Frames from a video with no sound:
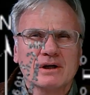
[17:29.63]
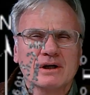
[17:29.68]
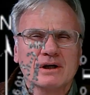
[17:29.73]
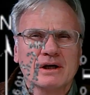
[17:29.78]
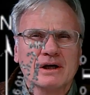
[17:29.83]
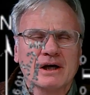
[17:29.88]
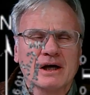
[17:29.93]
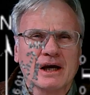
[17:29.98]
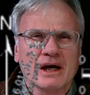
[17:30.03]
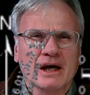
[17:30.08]

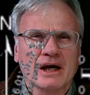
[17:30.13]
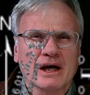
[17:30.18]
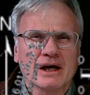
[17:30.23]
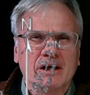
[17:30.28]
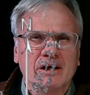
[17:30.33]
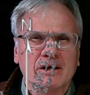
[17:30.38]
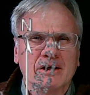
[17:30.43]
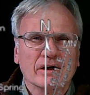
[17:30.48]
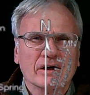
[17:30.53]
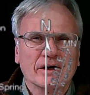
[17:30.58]

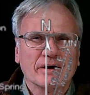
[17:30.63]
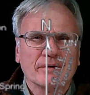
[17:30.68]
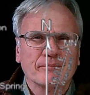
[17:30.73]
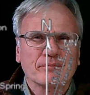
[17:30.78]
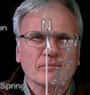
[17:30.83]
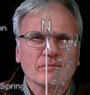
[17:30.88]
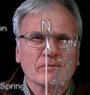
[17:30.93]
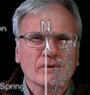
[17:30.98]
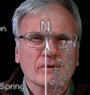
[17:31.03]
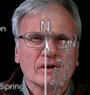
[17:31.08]
And
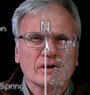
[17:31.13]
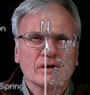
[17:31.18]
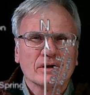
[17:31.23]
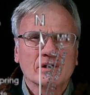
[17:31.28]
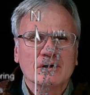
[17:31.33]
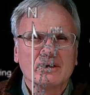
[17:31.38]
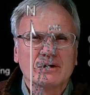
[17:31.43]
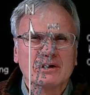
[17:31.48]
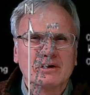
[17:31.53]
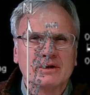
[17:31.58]

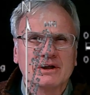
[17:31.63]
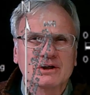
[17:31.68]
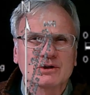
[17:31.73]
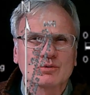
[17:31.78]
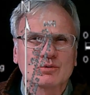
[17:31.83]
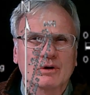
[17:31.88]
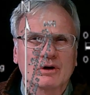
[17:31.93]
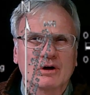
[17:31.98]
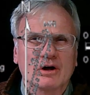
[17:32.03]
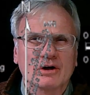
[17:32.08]
this
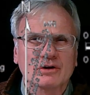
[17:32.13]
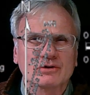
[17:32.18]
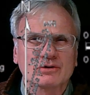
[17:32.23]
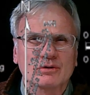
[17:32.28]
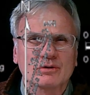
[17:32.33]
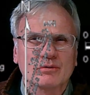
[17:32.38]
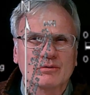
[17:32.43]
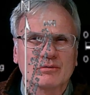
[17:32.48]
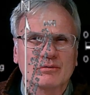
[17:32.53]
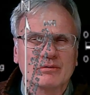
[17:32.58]
one also
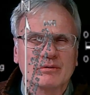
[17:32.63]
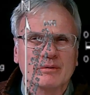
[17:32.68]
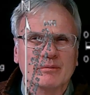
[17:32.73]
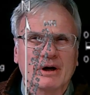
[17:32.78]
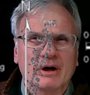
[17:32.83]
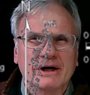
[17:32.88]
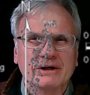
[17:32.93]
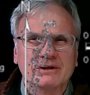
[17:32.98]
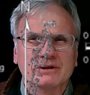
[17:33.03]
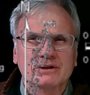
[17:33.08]

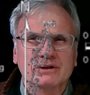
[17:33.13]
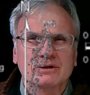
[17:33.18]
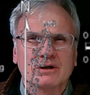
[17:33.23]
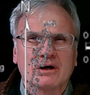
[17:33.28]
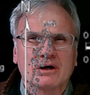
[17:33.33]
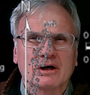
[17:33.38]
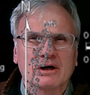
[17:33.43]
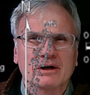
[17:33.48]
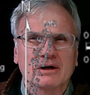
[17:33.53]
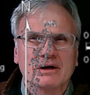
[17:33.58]
reminds us
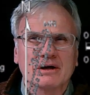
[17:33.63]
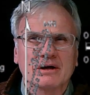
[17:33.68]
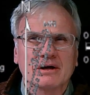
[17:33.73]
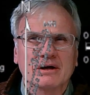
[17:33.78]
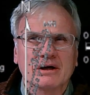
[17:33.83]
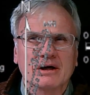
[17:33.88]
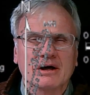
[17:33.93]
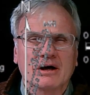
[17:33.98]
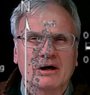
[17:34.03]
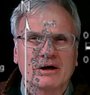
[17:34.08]
on
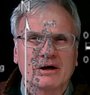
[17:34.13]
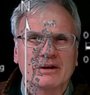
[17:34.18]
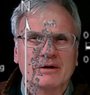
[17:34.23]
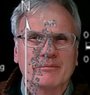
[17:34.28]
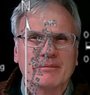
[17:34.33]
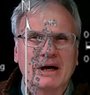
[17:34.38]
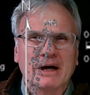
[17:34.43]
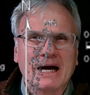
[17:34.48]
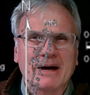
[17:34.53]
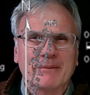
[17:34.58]
the
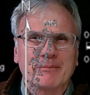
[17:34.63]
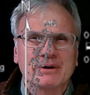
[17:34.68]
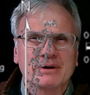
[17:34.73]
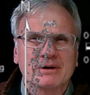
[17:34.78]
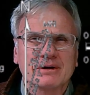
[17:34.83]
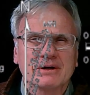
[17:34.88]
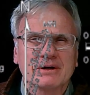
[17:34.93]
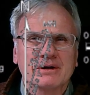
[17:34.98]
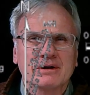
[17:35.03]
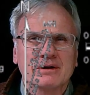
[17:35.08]
map
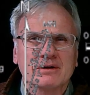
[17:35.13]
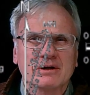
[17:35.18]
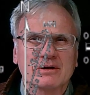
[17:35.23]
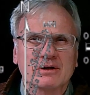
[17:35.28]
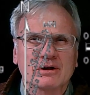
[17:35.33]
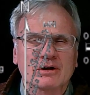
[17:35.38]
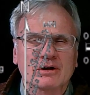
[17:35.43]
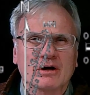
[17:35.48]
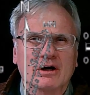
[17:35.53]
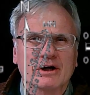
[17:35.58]
that
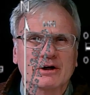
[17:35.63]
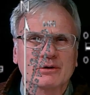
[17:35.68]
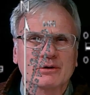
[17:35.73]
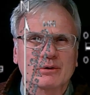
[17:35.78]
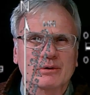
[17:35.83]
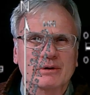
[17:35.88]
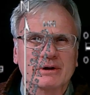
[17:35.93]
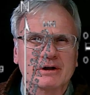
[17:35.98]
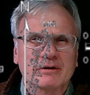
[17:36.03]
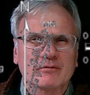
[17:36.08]
the
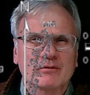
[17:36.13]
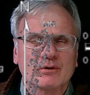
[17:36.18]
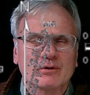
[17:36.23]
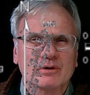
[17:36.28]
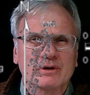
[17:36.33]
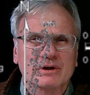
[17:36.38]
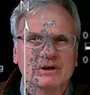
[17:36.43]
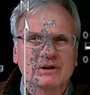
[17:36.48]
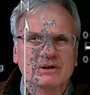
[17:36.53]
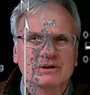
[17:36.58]
contour interval
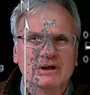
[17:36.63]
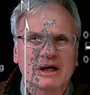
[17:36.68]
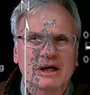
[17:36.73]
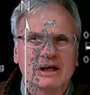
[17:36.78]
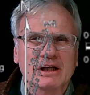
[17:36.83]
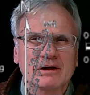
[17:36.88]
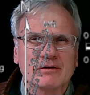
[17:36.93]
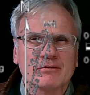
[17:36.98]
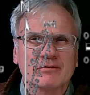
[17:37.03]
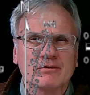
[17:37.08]
is
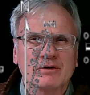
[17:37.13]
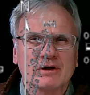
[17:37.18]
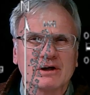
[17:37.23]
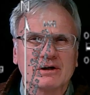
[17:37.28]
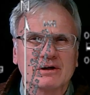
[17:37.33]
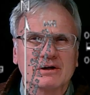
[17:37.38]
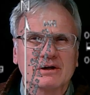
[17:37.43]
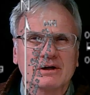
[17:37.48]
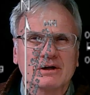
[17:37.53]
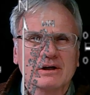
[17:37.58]
80 feet.
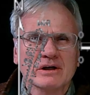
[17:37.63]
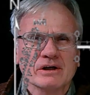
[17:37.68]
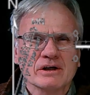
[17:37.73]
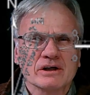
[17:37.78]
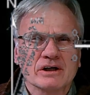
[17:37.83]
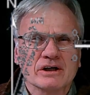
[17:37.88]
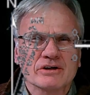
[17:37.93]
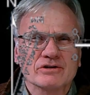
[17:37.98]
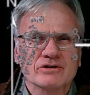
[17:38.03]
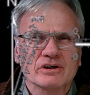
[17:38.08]

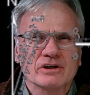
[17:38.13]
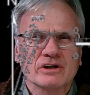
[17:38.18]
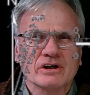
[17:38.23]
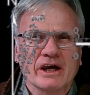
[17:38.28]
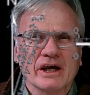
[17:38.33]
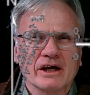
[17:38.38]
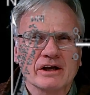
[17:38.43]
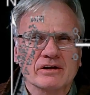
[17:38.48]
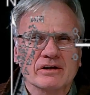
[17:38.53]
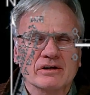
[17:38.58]
Gives the
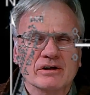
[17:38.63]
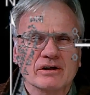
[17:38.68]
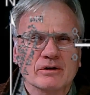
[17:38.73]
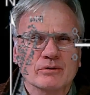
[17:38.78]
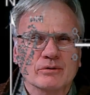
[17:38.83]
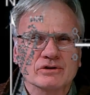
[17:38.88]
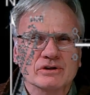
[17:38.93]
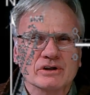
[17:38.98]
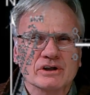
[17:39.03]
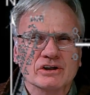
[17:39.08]
date that it
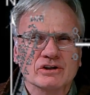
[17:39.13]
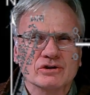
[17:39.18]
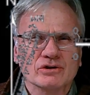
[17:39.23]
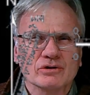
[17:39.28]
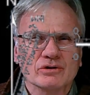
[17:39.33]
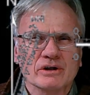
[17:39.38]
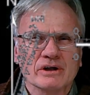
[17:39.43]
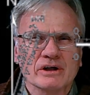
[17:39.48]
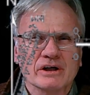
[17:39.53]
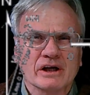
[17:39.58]
was
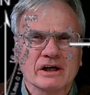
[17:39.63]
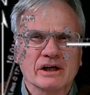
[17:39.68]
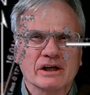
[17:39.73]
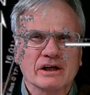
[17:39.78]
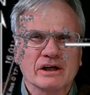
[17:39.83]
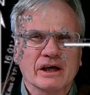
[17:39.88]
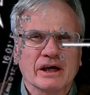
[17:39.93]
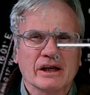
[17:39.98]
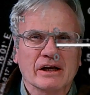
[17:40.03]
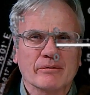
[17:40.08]
issued, and any
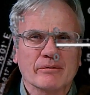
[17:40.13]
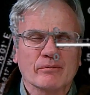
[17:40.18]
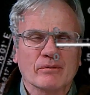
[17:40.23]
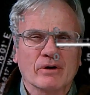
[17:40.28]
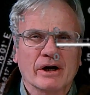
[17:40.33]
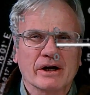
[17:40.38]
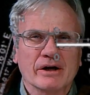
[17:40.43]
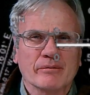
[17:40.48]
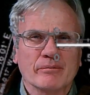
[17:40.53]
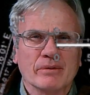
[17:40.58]
date it
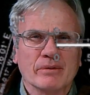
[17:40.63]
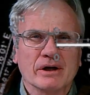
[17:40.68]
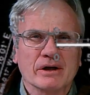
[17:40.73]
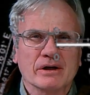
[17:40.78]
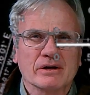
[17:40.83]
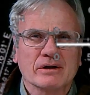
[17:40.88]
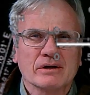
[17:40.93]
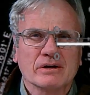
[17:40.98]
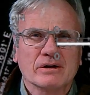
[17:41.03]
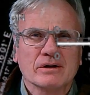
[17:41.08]
might have been
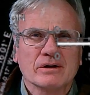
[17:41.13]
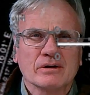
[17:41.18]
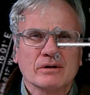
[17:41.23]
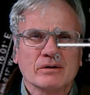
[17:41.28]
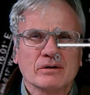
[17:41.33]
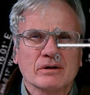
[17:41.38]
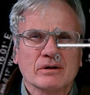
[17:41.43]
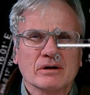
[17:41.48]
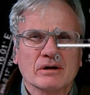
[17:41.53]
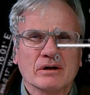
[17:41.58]

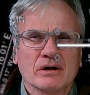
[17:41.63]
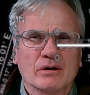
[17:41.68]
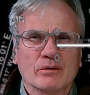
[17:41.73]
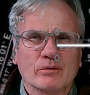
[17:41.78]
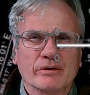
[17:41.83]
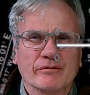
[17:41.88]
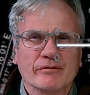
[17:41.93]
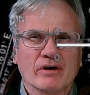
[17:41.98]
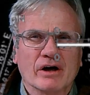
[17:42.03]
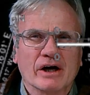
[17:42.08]

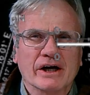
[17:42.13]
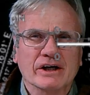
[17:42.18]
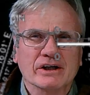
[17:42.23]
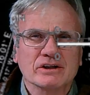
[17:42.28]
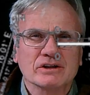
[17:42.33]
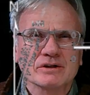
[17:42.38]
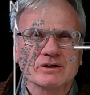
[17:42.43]
revised.